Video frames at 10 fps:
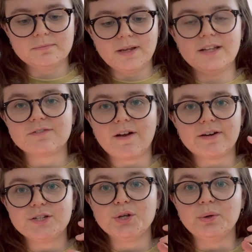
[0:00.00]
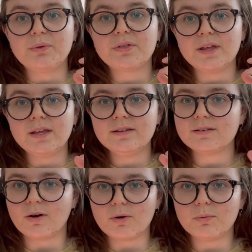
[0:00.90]
it's very toothy
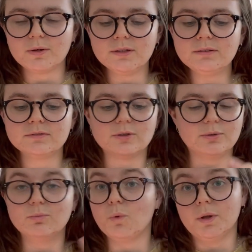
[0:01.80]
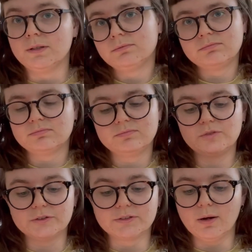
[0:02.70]
sock wool, or wool,
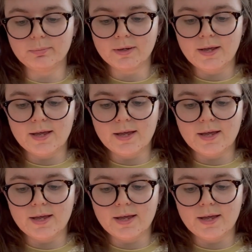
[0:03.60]
full stop.